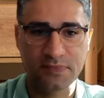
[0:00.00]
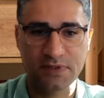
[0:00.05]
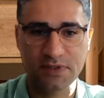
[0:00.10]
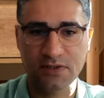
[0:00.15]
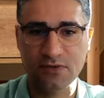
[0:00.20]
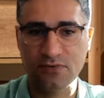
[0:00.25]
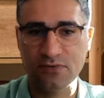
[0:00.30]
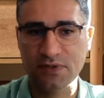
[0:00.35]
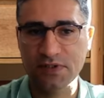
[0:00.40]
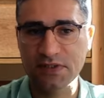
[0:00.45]

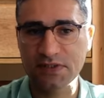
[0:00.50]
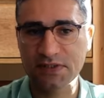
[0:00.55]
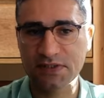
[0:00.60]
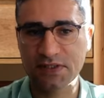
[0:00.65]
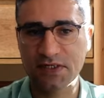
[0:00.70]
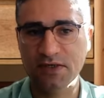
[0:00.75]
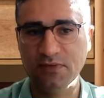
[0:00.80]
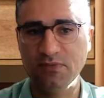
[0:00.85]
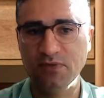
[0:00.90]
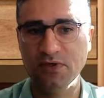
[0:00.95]
So this
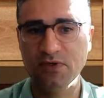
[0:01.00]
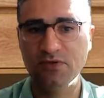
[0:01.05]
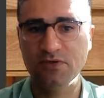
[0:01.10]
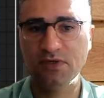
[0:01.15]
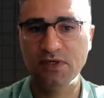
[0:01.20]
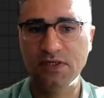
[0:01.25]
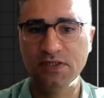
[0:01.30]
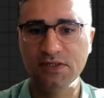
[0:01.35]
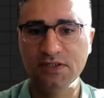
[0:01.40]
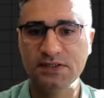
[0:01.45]
time you
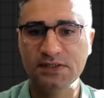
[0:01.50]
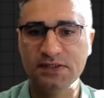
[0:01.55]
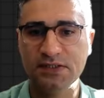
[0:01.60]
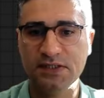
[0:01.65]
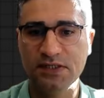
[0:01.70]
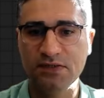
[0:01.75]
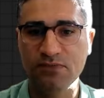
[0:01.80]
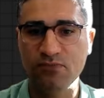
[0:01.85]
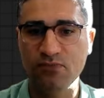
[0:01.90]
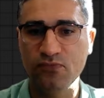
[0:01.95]
can
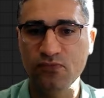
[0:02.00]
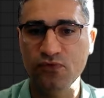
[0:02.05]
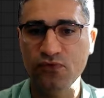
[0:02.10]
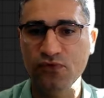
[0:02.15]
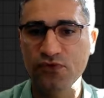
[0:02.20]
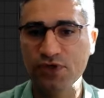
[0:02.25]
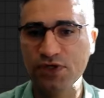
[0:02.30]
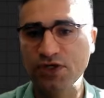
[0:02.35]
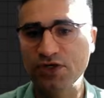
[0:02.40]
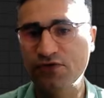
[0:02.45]
see
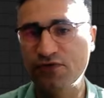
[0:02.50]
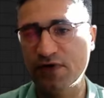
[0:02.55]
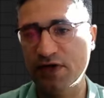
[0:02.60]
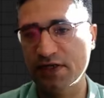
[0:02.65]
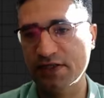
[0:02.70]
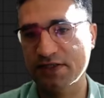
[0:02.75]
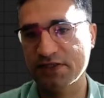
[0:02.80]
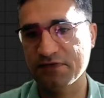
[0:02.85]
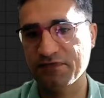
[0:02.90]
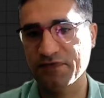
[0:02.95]
more
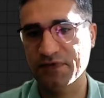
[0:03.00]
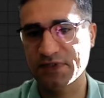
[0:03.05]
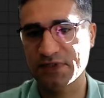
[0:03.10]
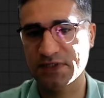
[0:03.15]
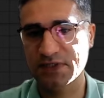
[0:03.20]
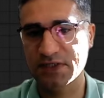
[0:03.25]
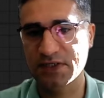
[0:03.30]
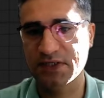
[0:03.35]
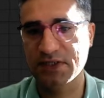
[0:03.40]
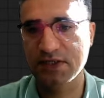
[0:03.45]

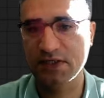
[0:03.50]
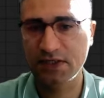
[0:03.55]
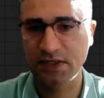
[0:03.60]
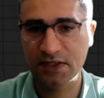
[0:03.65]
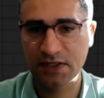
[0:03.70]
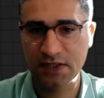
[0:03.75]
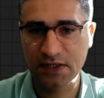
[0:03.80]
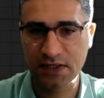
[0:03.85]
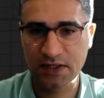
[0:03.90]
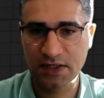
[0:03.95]
creativity